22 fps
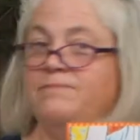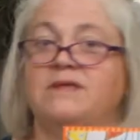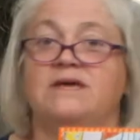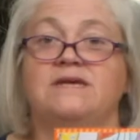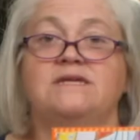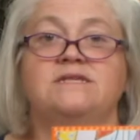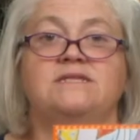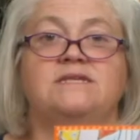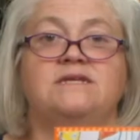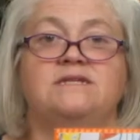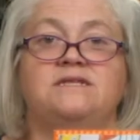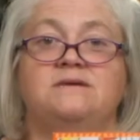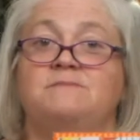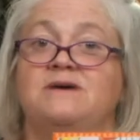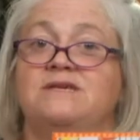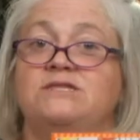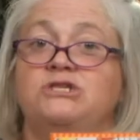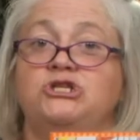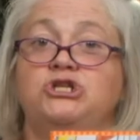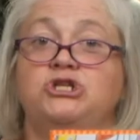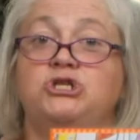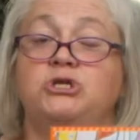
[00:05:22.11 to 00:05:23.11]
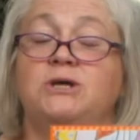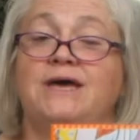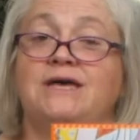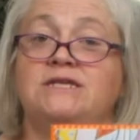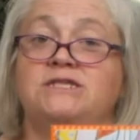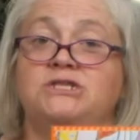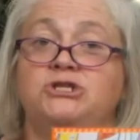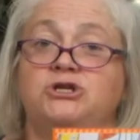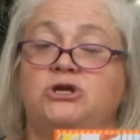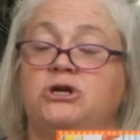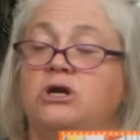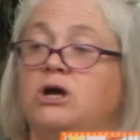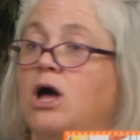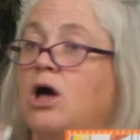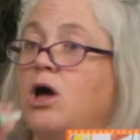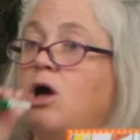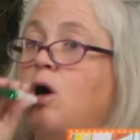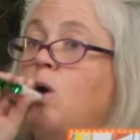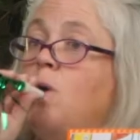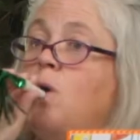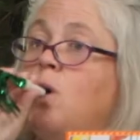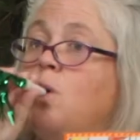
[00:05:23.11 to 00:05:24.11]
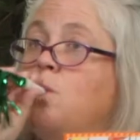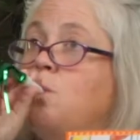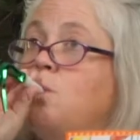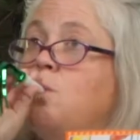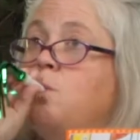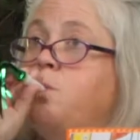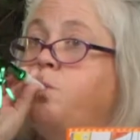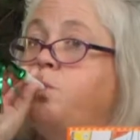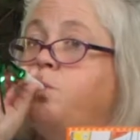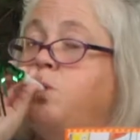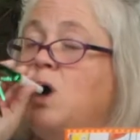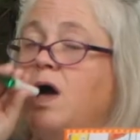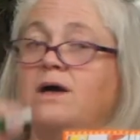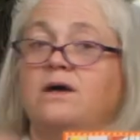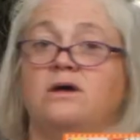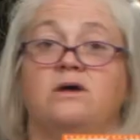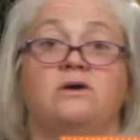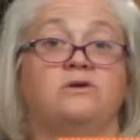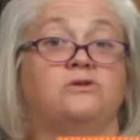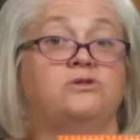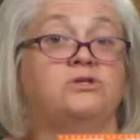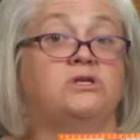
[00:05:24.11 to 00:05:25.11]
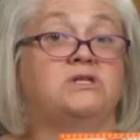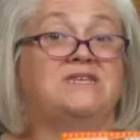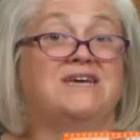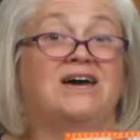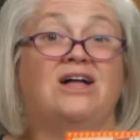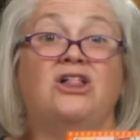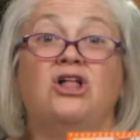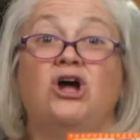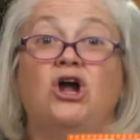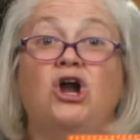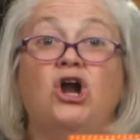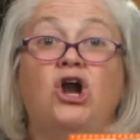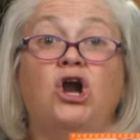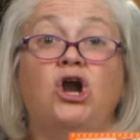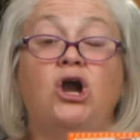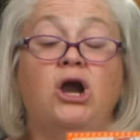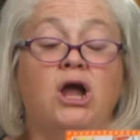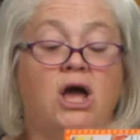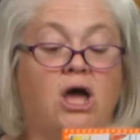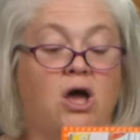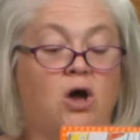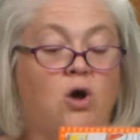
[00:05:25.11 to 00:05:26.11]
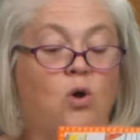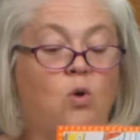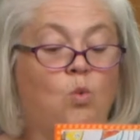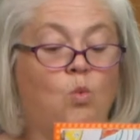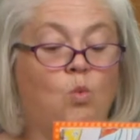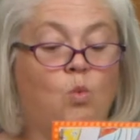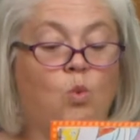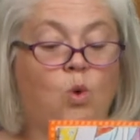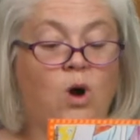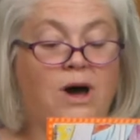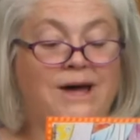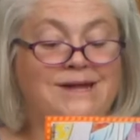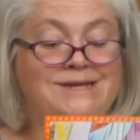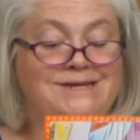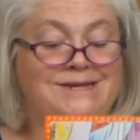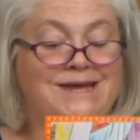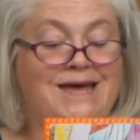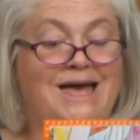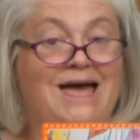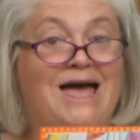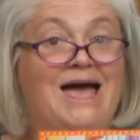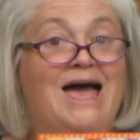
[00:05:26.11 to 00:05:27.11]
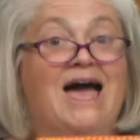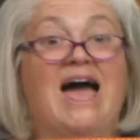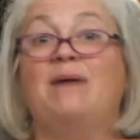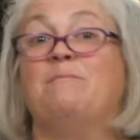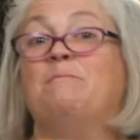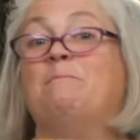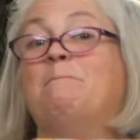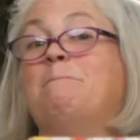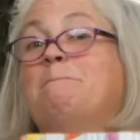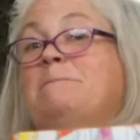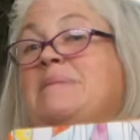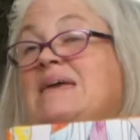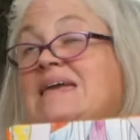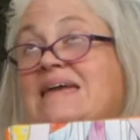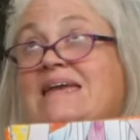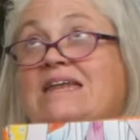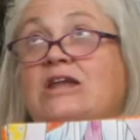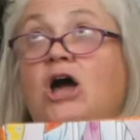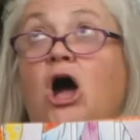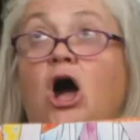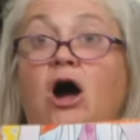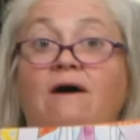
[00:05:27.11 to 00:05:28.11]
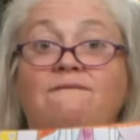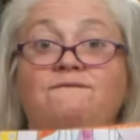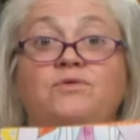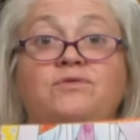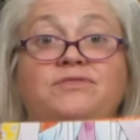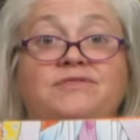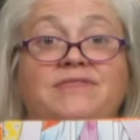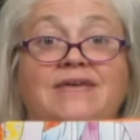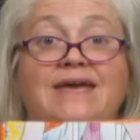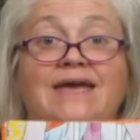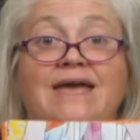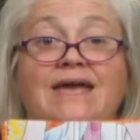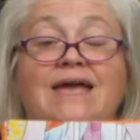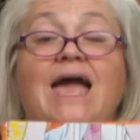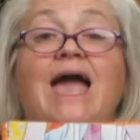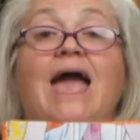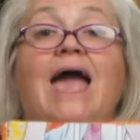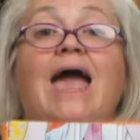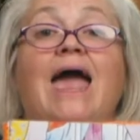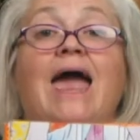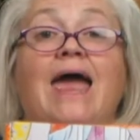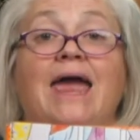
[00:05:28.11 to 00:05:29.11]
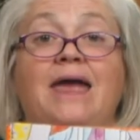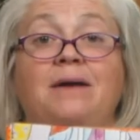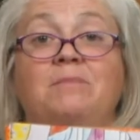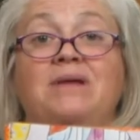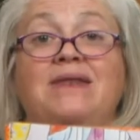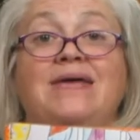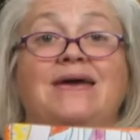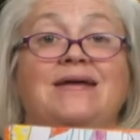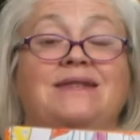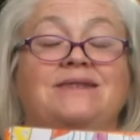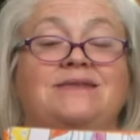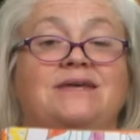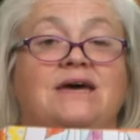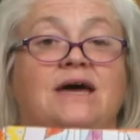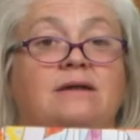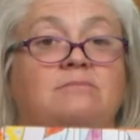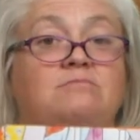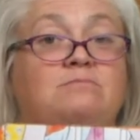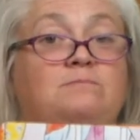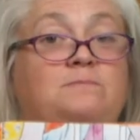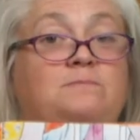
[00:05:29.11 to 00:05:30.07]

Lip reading: sent a message to Esther to tell her what mean, awful thing Haman had done.